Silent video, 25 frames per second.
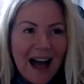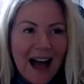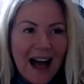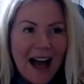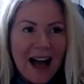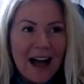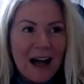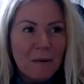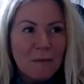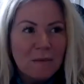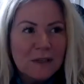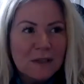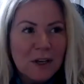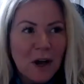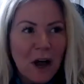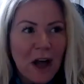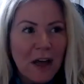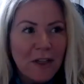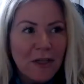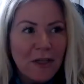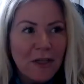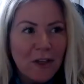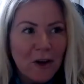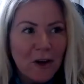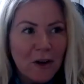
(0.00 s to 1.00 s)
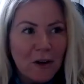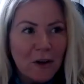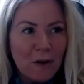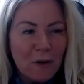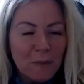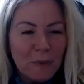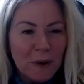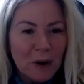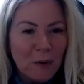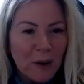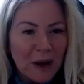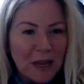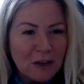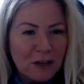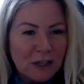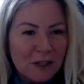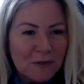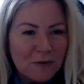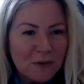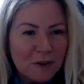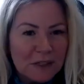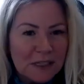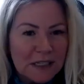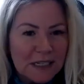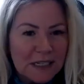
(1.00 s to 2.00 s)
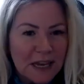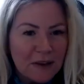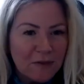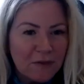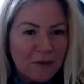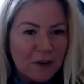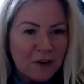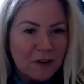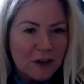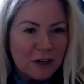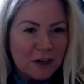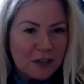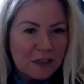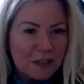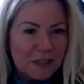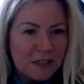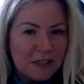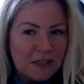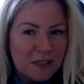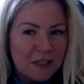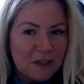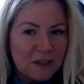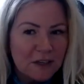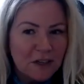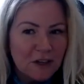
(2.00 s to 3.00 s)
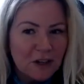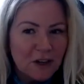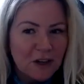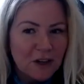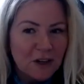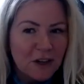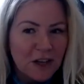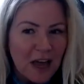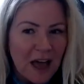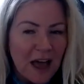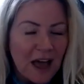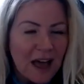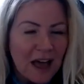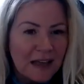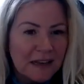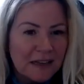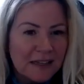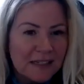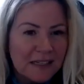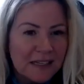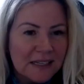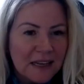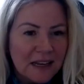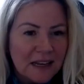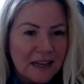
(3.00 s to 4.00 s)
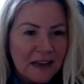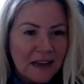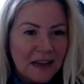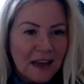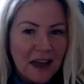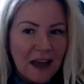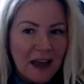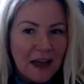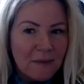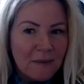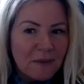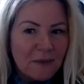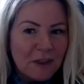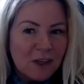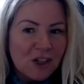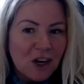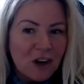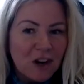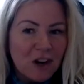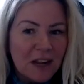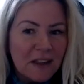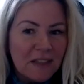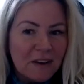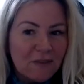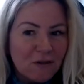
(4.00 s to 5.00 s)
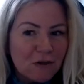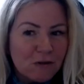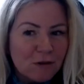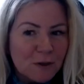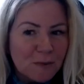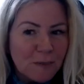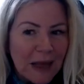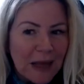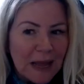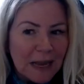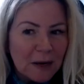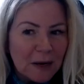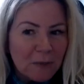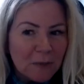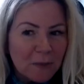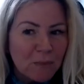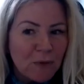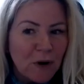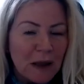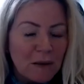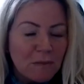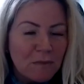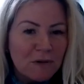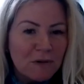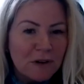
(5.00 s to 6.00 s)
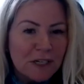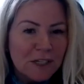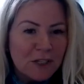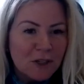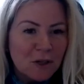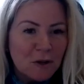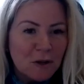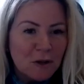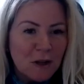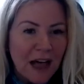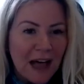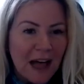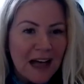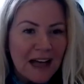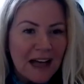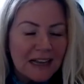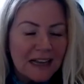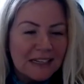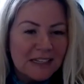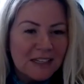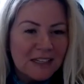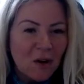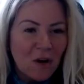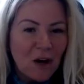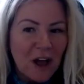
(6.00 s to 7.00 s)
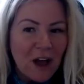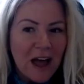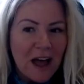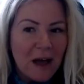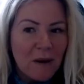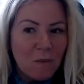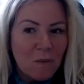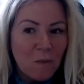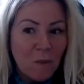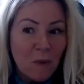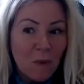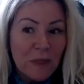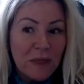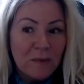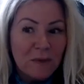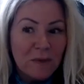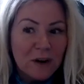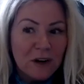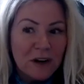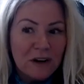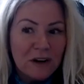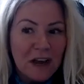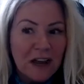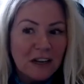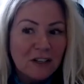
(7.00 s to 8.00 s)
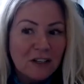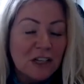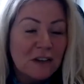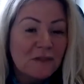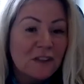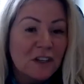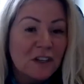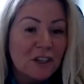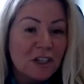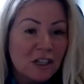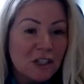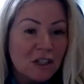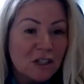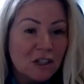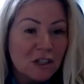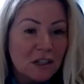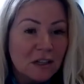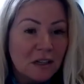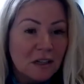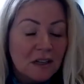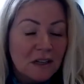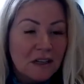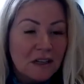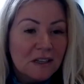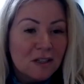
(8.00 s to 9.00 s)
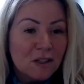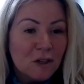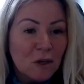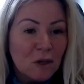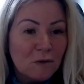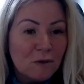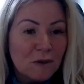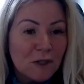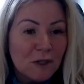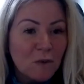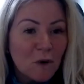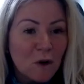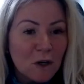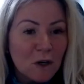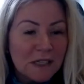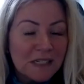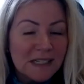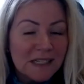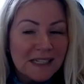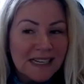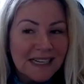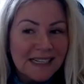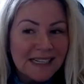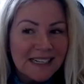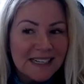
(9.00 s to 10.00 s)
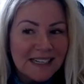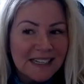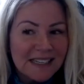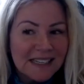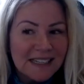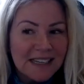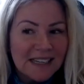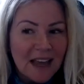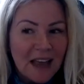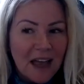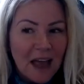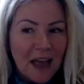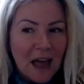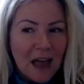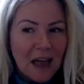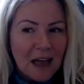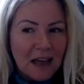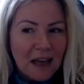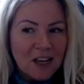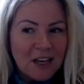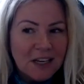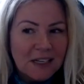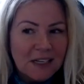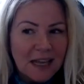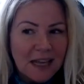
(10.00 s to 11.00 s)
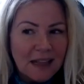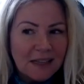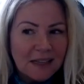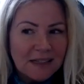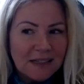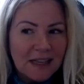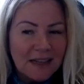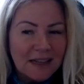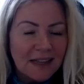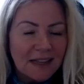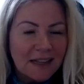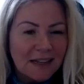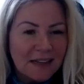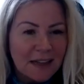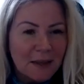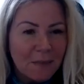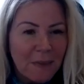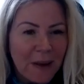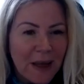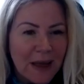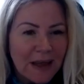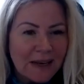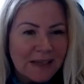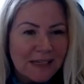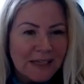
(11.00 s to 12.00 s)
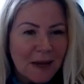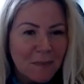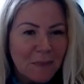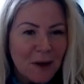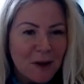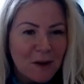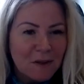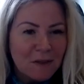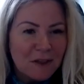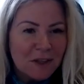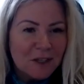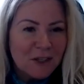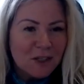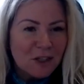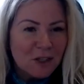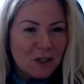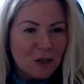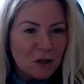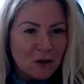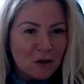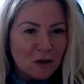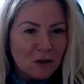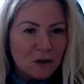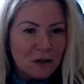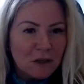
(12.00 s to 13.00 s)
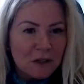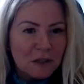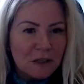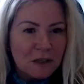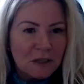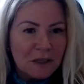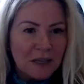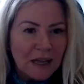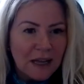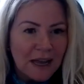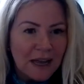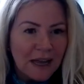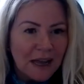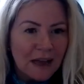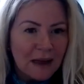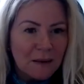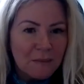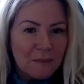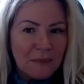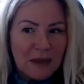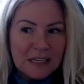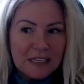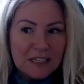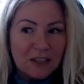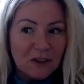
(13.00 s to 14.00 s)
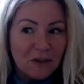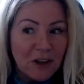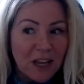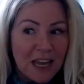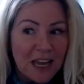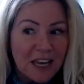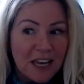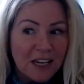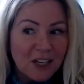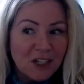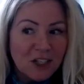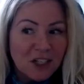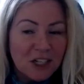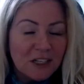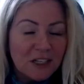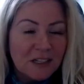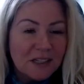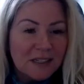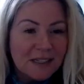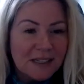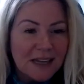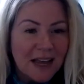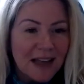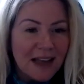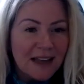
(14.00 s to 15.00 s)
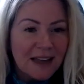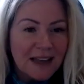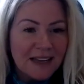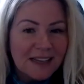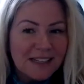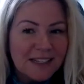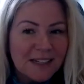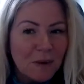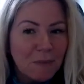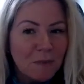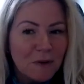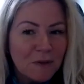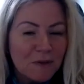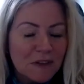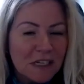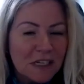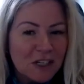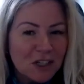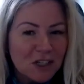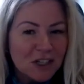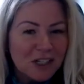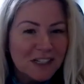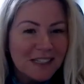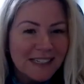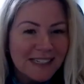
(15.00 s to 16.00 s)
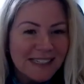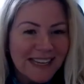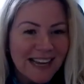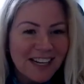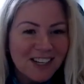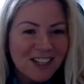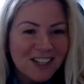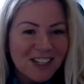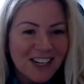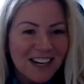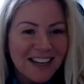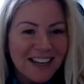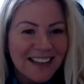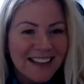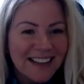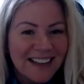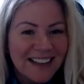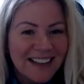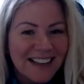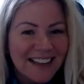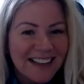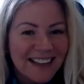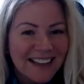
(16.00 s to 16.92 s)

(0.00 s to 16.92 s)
So I thought it would be quite useful today for us to look at the journey that Rosebank Primary School had when they achieved their Digital Schools Award status. Can you tell us a little bit about the school, its location, size, number of teachers, etc.?